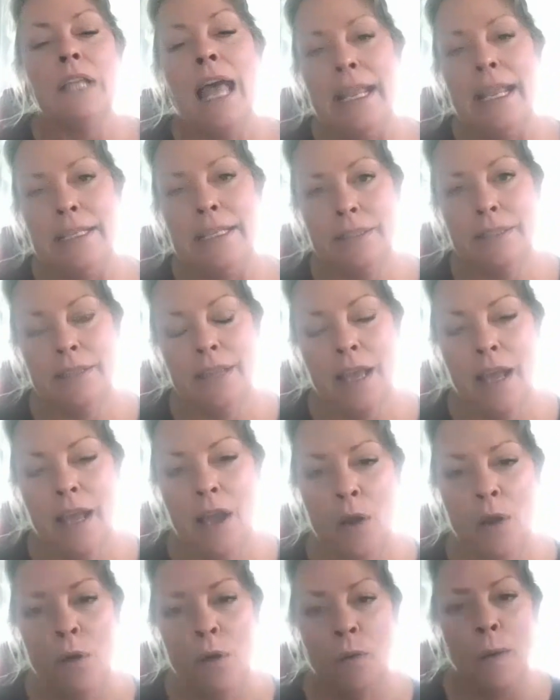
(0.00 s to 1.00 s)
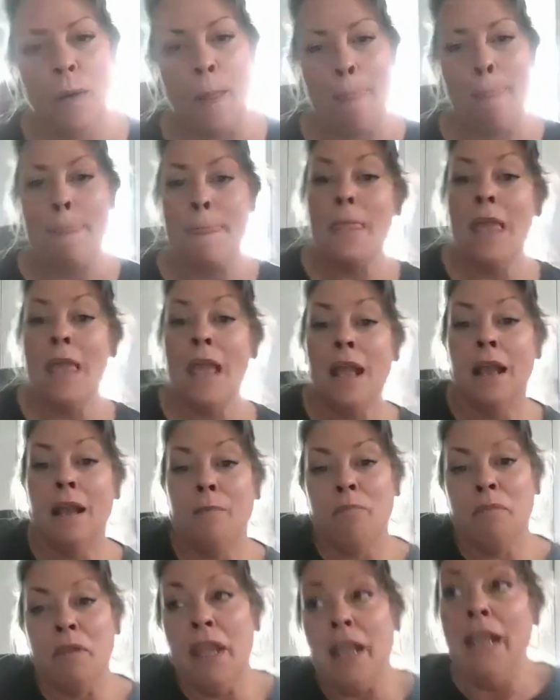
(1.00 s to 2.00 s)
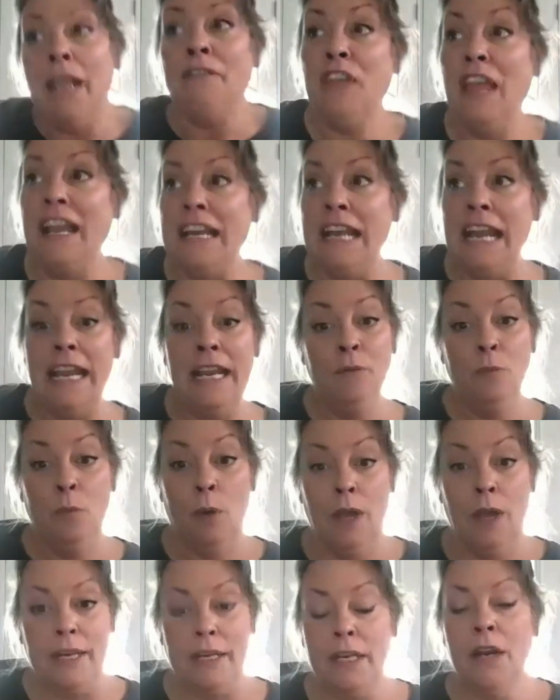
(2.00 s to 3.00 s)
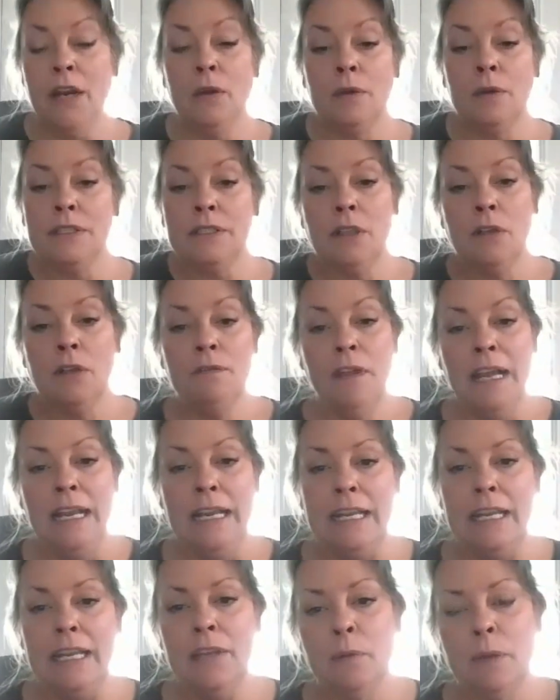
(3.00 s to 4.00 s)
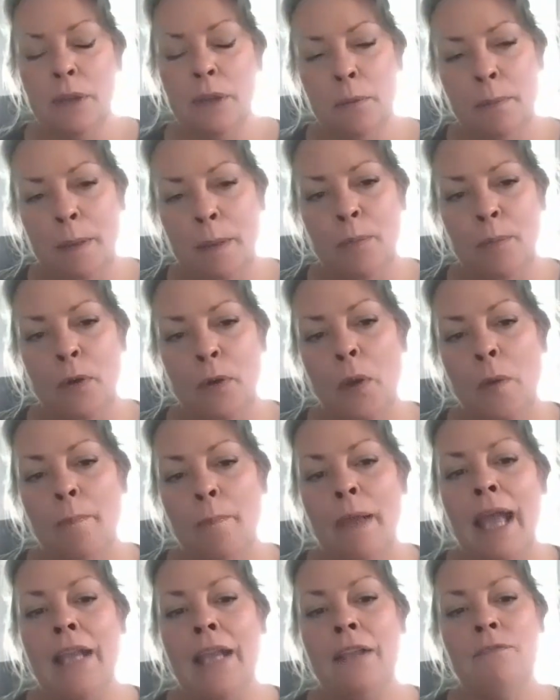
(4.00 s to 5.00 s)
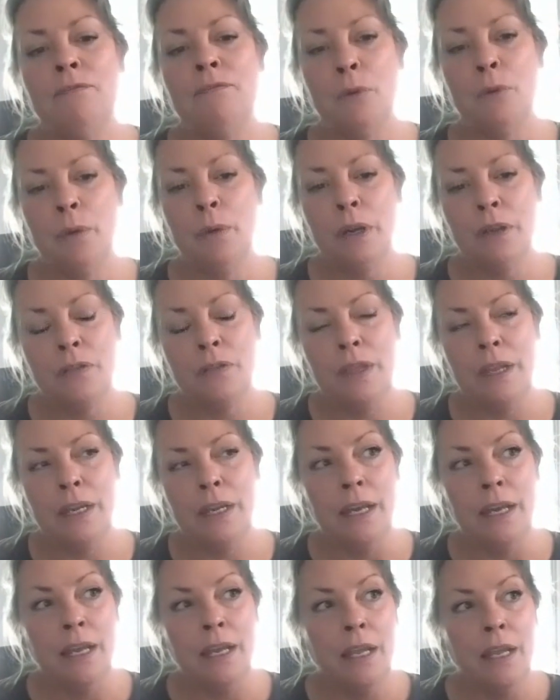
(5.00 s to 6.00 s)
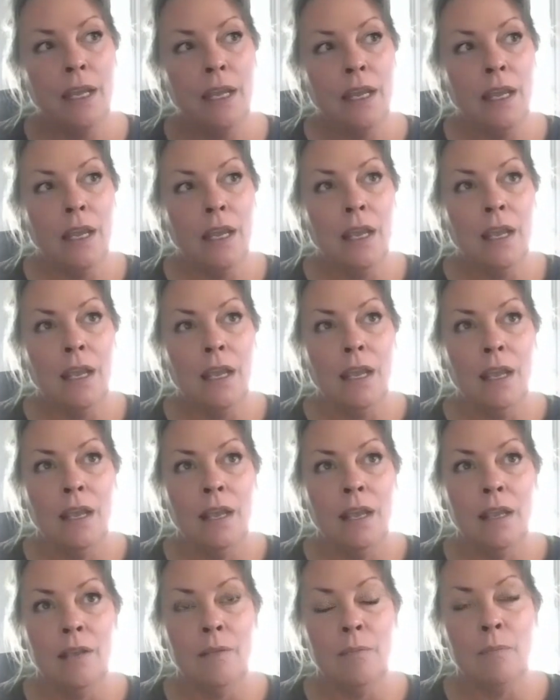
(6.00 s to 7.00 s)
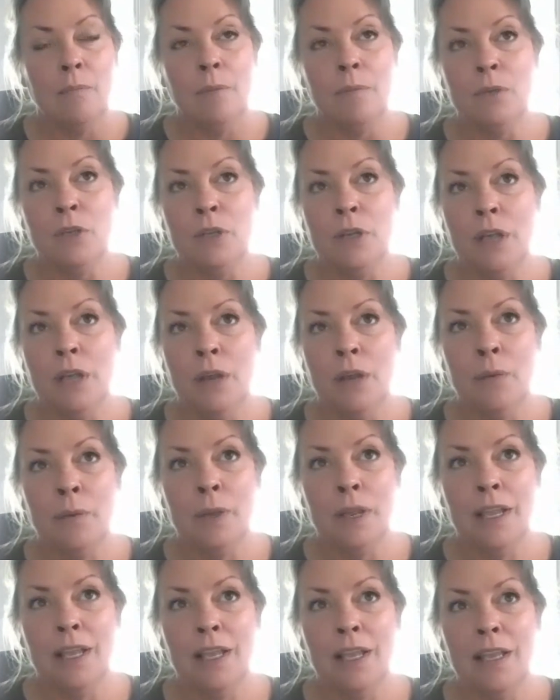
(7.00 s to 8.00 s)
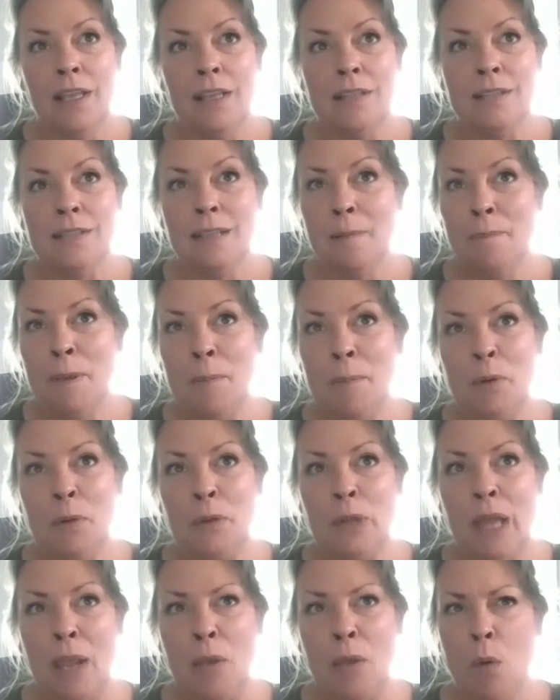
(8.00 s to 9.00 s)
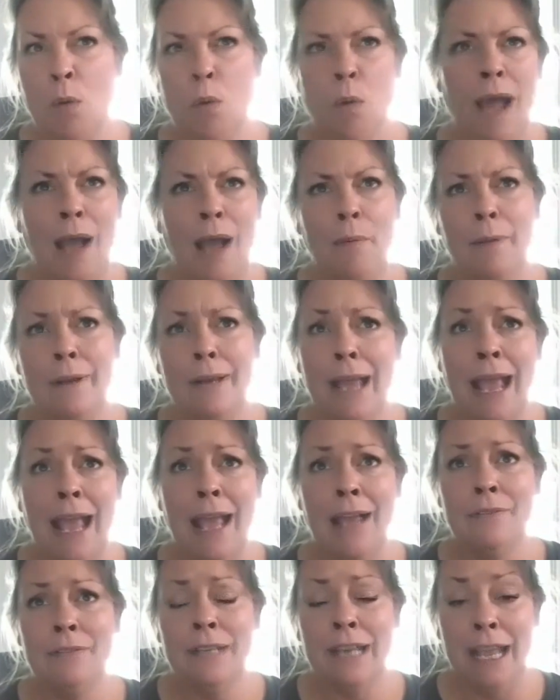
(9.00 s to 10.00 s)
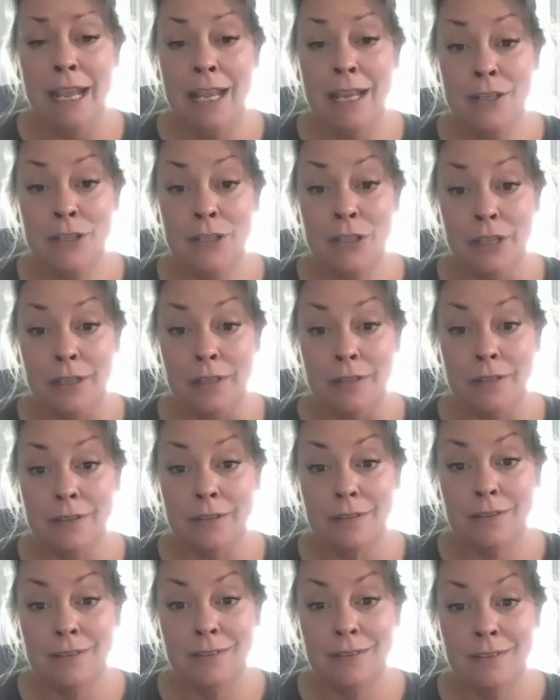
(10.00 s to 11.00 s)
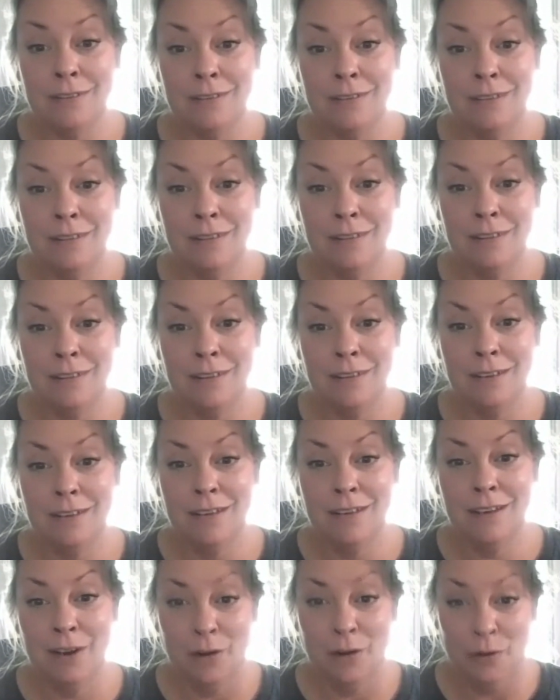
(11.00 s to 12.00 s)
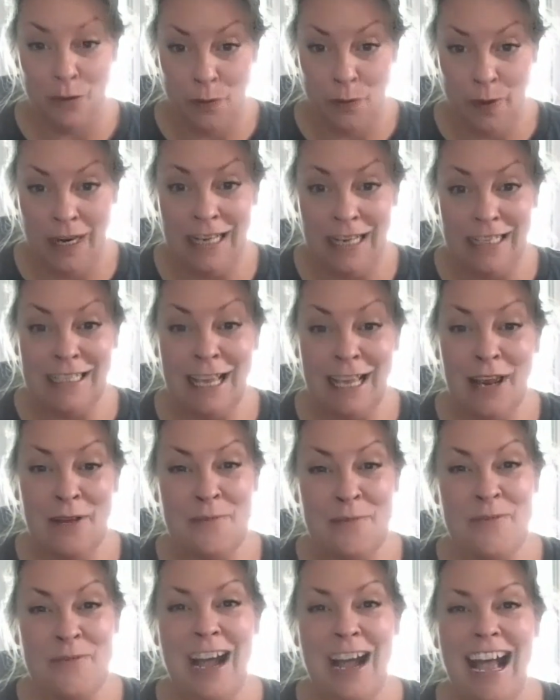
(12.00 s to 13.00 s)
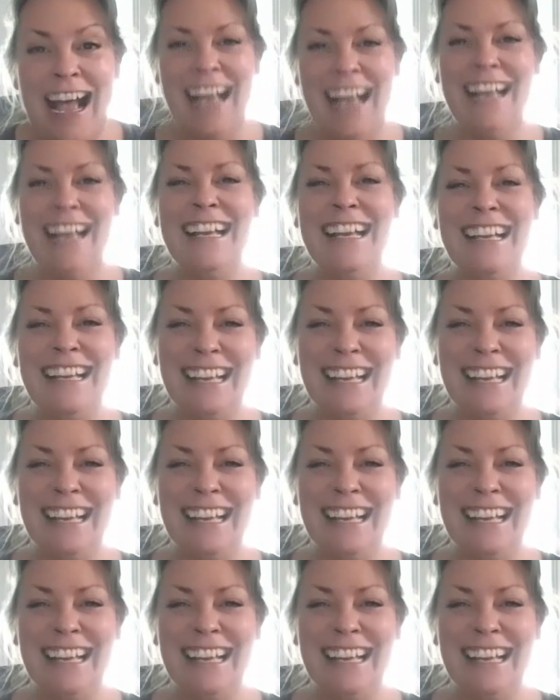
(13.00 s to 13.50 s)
like to know if they need one. You know, it's so funny. You hear people going back and forth and you know, some people are like, well, why would I have an agent? You want to tell them why?